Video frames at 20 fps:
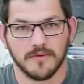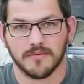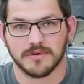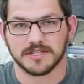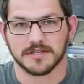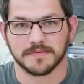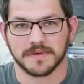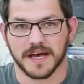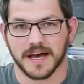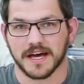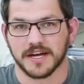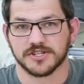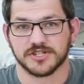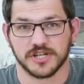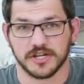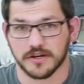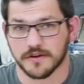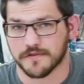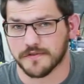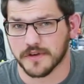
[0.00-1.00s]
What's up guys,
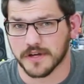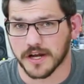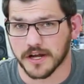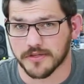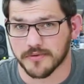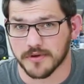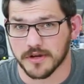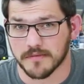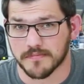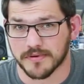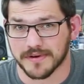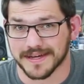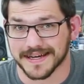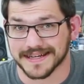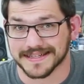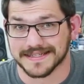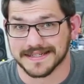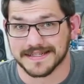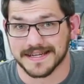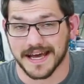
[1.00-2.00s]
Shane here, Fugatech 3D Printing,
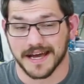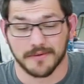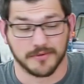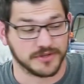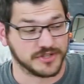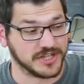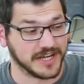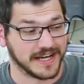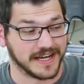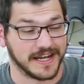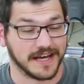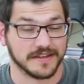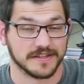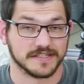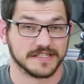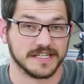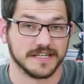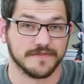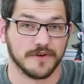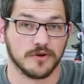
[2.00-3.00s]
and today we're checking out
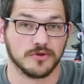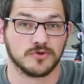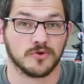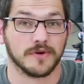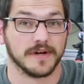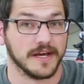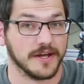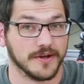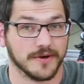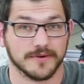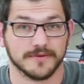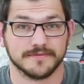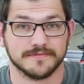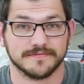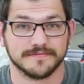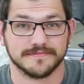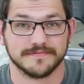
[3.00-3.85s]
the Tevo Tornado.